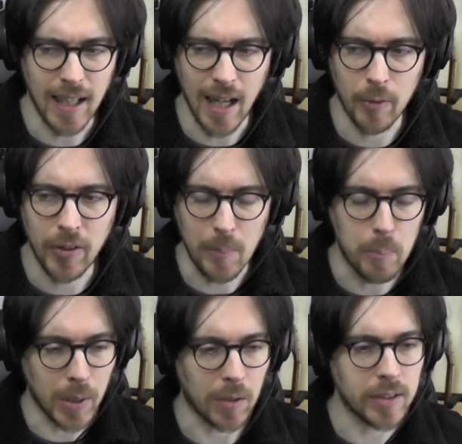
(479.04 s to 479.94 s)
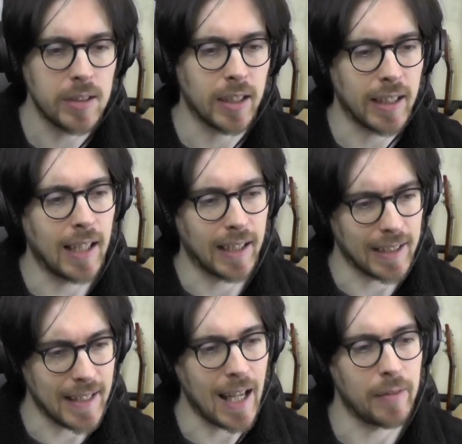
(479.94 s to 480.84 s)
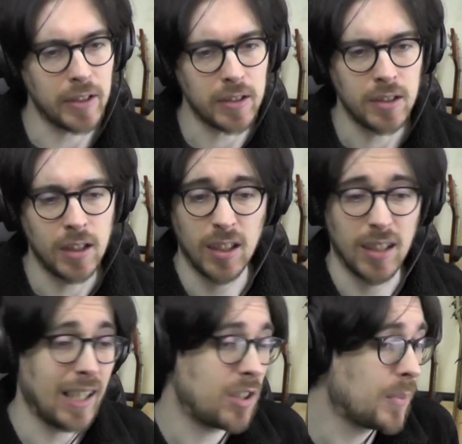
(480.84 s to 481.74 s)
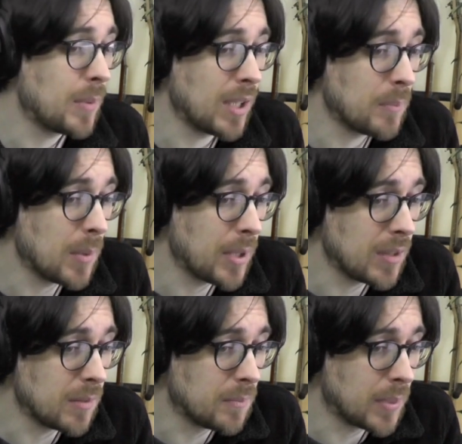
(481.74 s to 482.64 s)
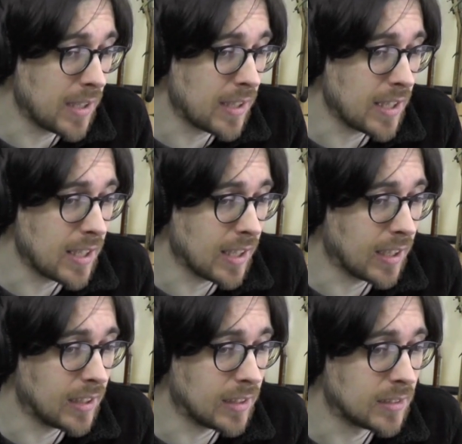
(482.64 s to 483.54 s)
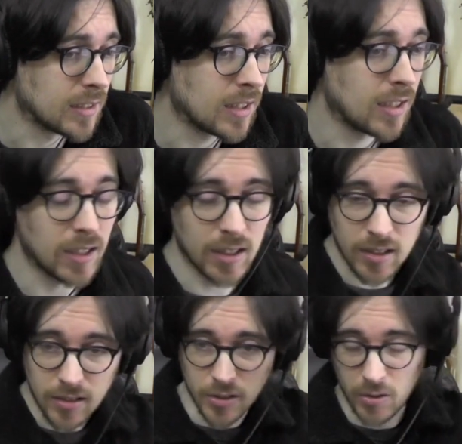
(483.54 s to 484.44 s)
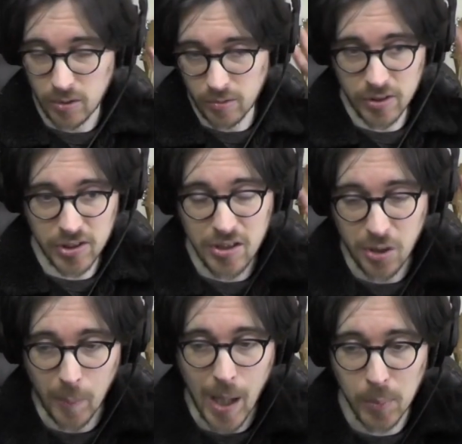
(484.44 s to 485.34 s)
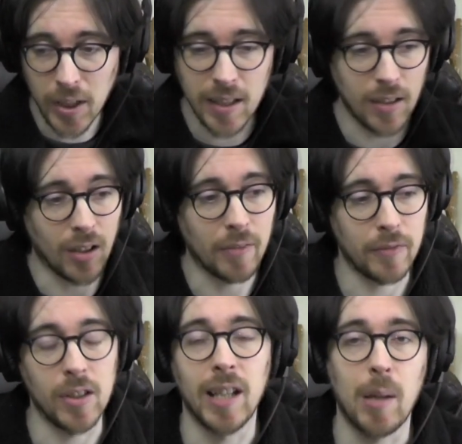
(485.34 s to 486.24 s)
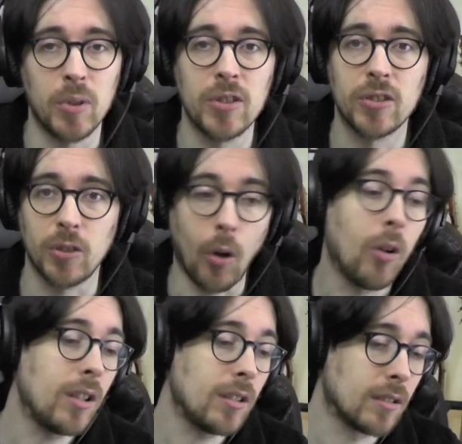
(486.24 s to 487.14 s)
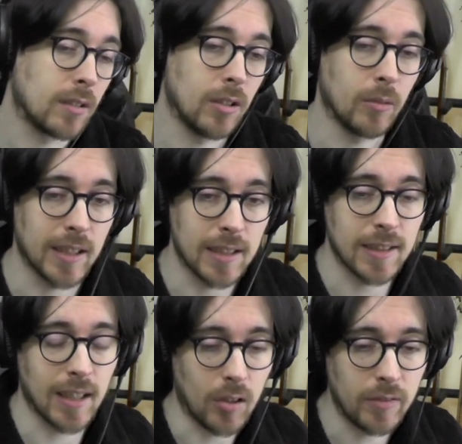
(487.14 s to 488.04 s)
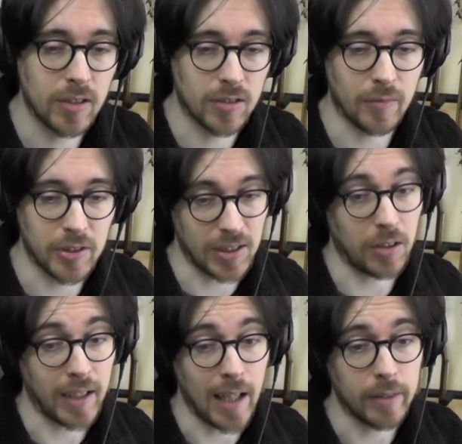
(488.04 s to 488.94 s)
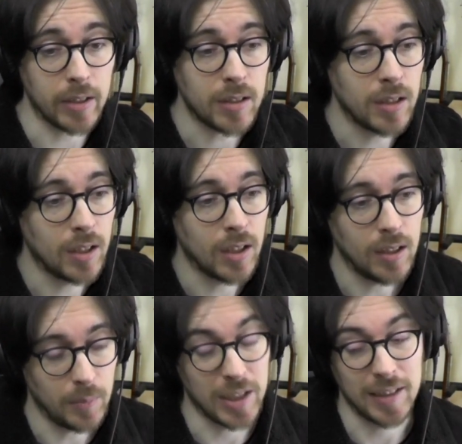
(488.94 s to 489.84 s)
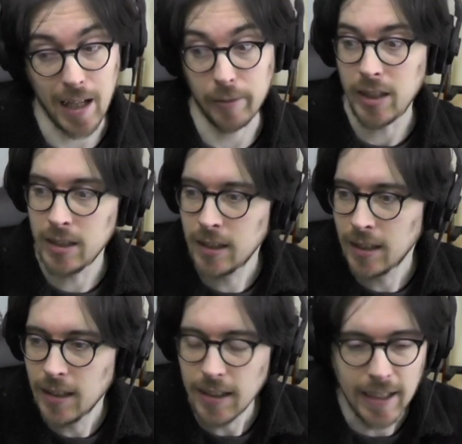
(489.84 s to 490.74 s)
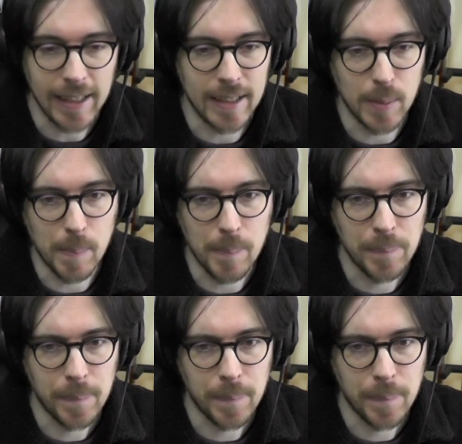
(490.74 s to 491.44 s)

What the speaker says: everything building and kind of getting heavier. I could be maybe be the sort of residual memory of the Leprous song, you know, in itself, because it's obviously a lot heavier. I mean, it's heavy. But